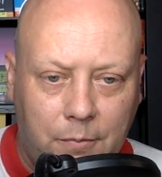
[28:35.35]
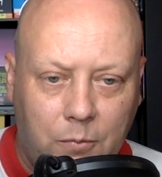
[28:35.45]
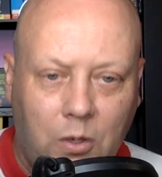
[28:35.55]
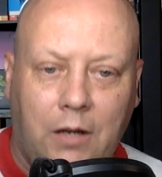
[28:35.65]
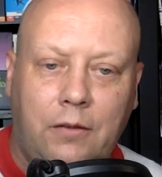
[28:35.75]

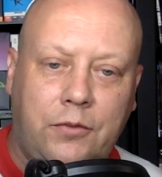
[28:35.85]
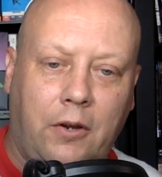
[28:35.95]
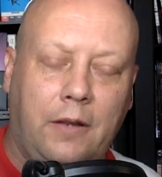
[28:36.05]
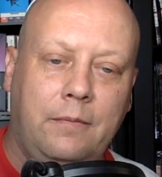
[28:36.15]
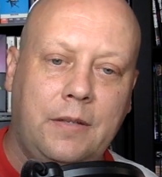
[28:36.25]

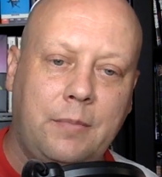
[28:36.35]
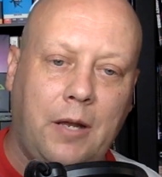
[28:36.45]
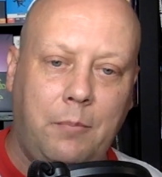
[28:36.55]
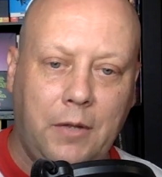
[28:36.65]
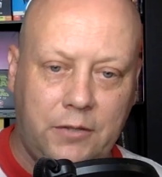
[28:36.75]
it's
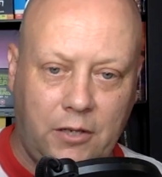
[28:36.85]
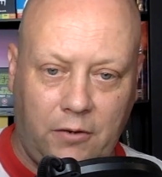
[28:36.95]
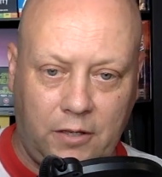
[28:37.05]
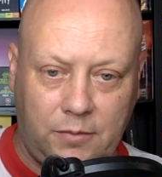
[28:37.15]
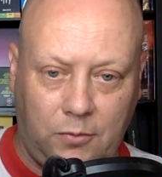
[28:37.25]
about a
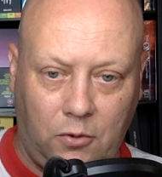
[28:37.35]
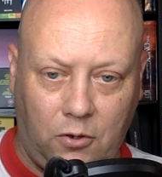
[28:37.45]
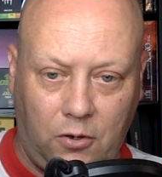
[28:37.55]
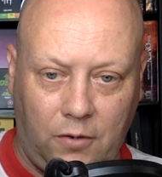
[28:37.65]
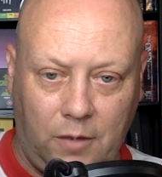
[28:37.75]
military
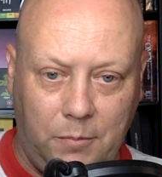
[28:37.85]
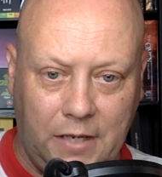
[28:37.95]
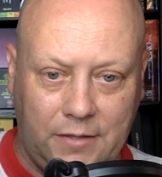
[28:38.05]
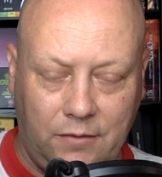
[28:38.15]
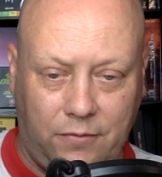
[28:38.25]
explorer that
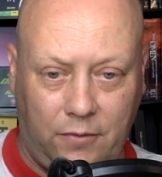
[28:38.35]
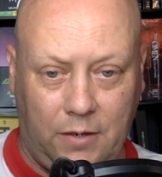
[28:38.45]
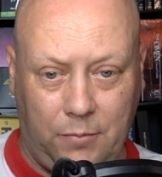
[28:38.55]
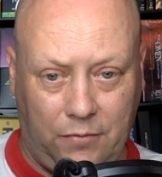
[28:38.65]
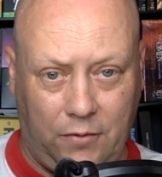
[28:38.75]
meets and
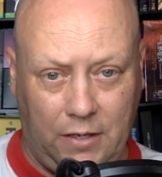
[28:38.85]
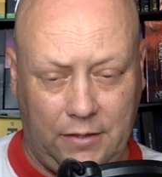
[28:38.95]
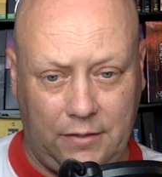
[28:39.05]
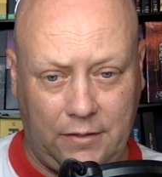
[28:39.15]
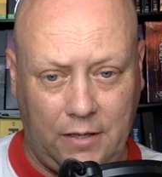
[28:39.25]

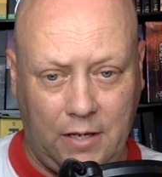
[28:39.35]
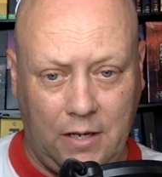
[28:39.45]
befriends